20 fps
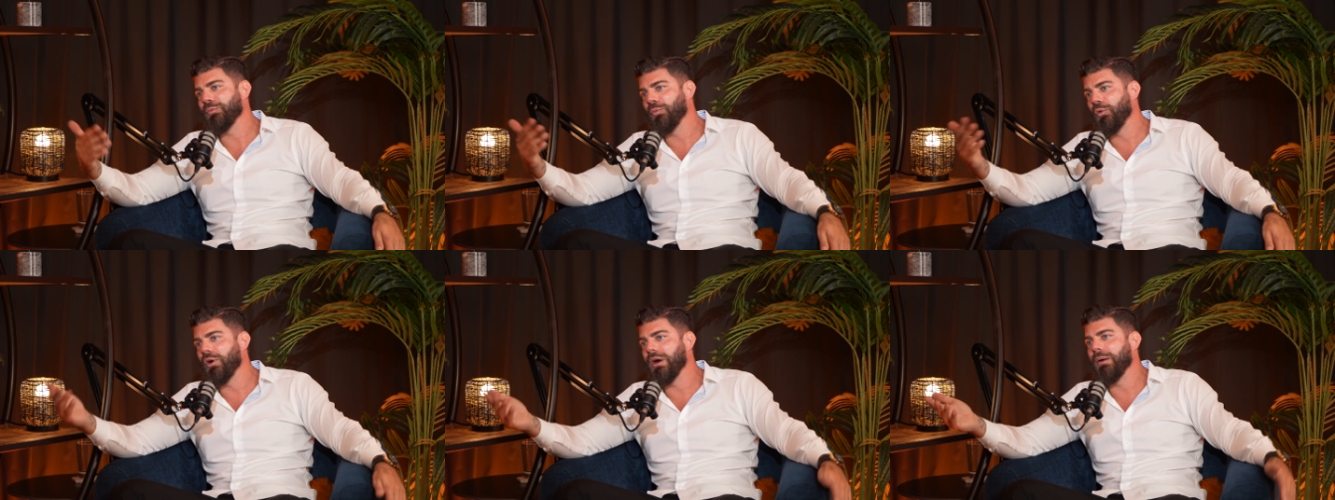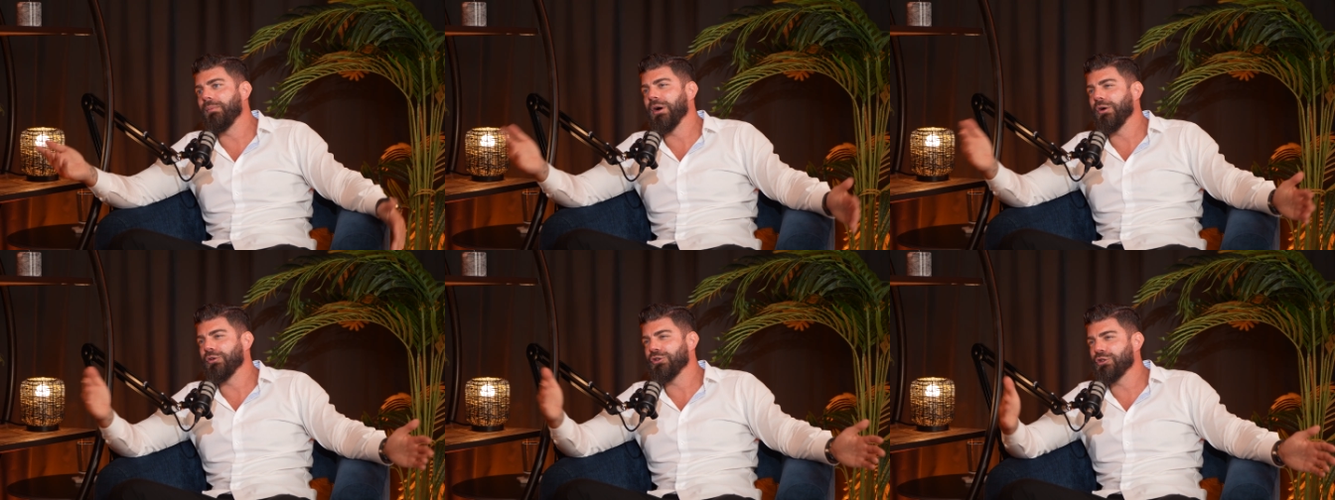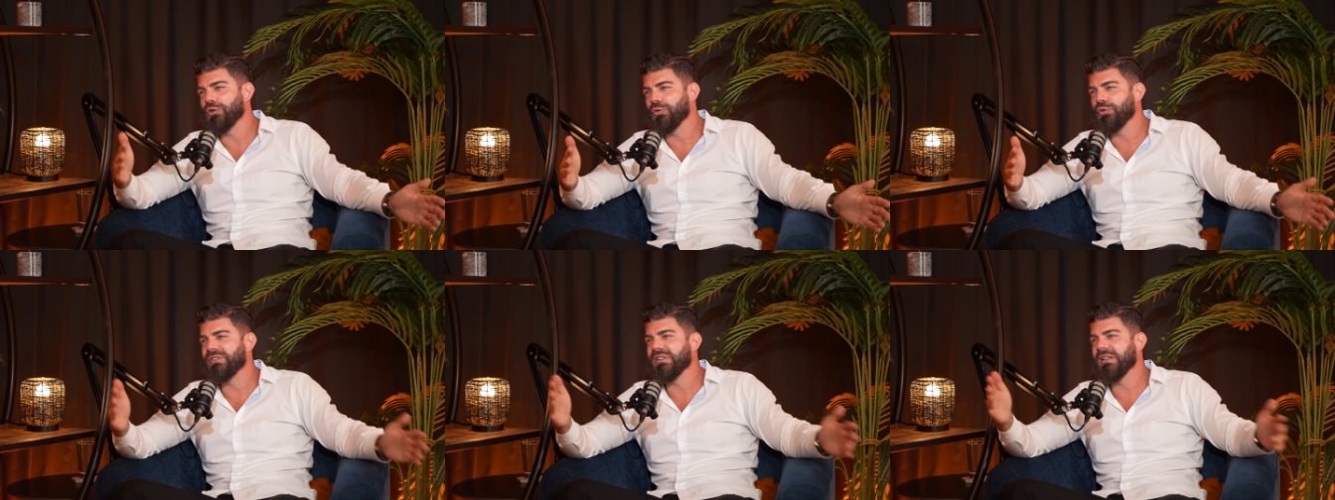more about
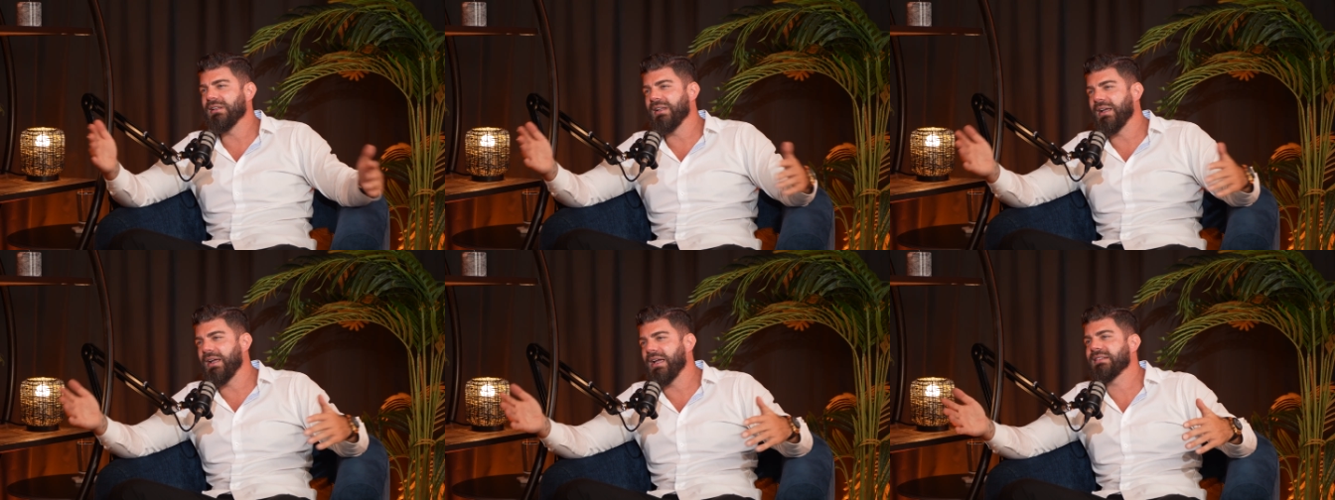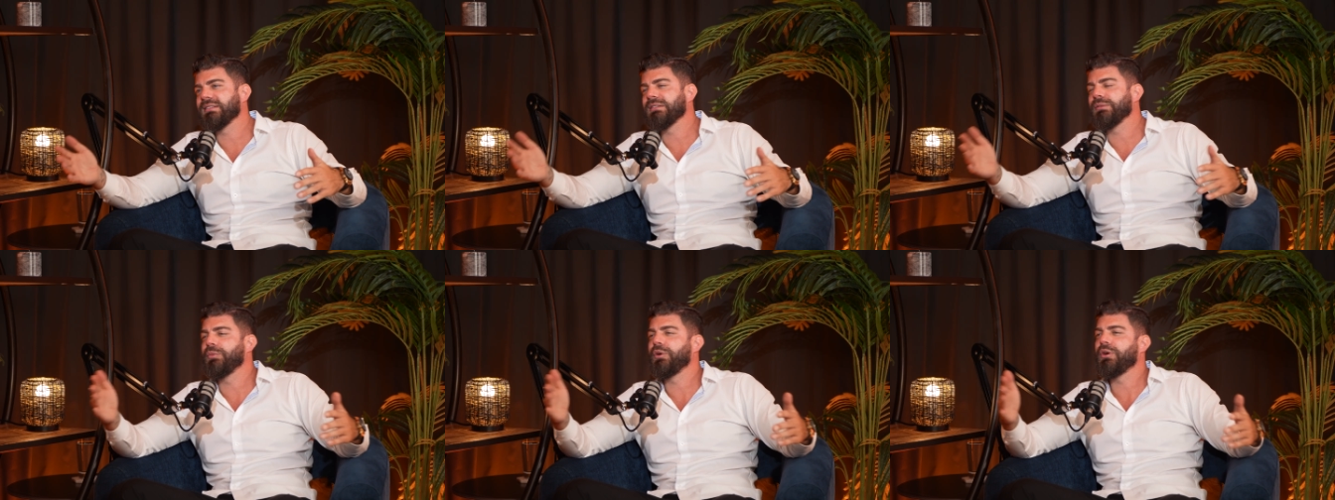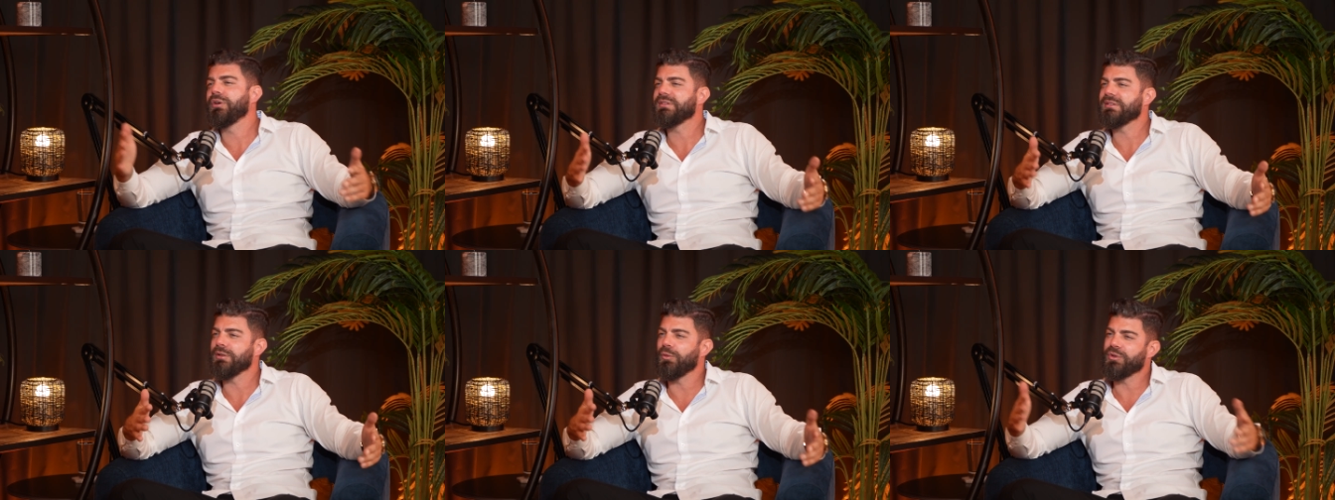choosing the
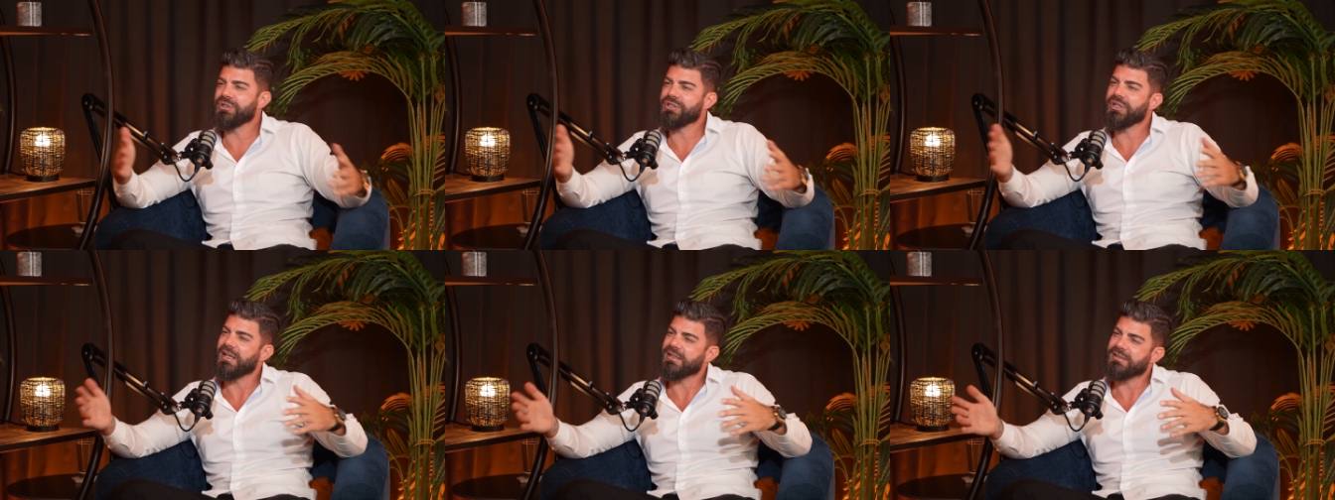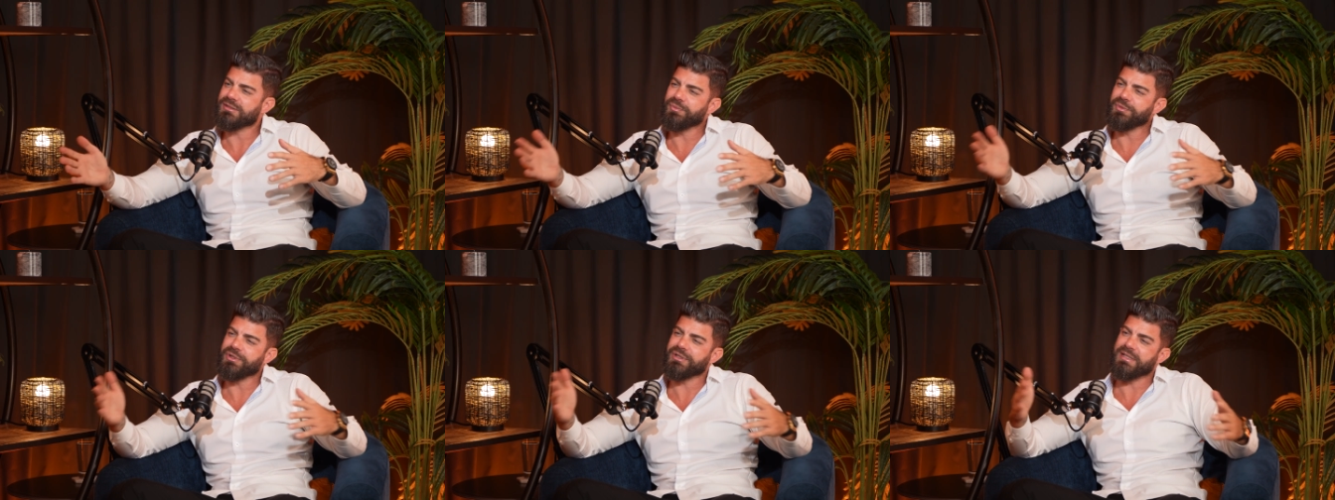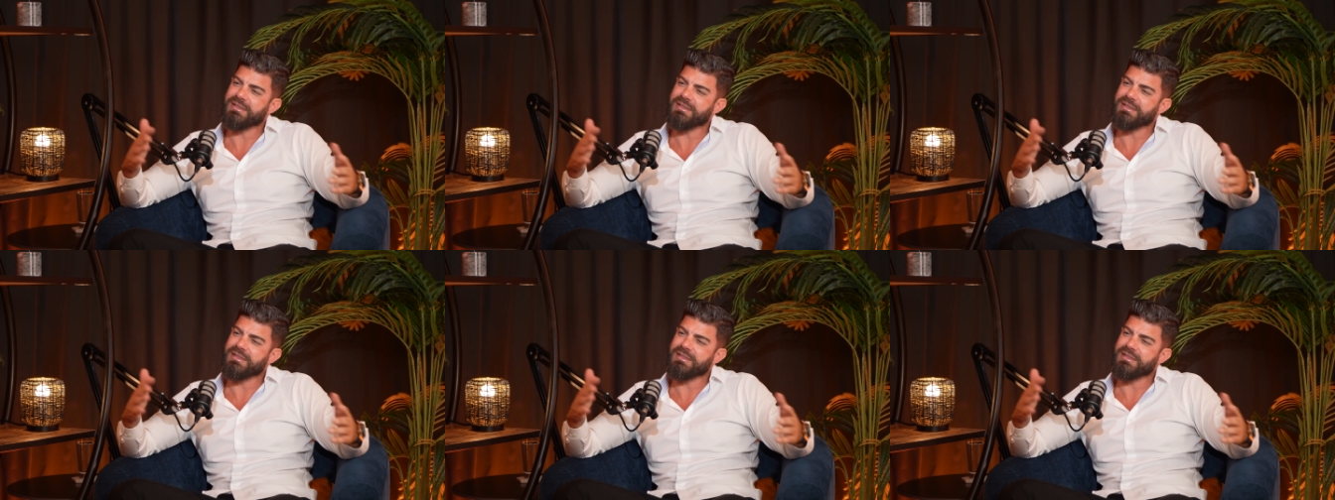customers and which customer